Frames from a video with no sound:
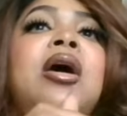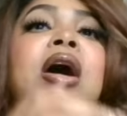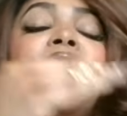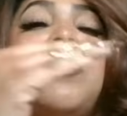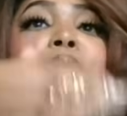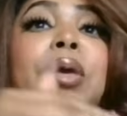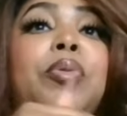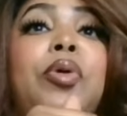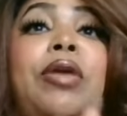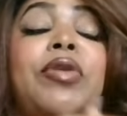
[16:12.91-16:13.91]
of if
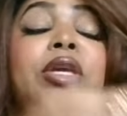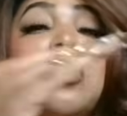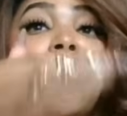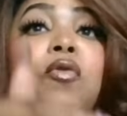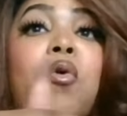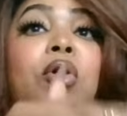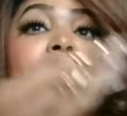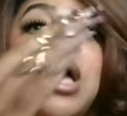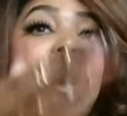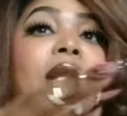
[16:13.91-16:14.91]
people even can afford
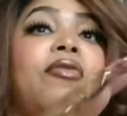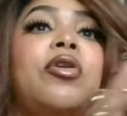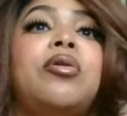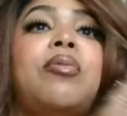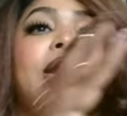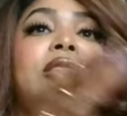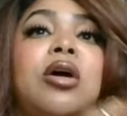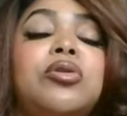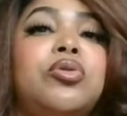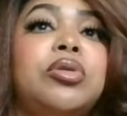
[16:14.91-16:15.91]
the offer, right?
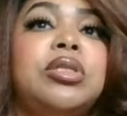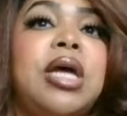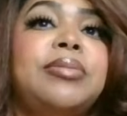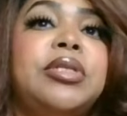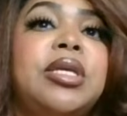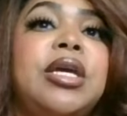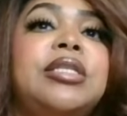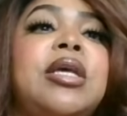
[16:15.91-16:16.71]
Those sorts of types of things.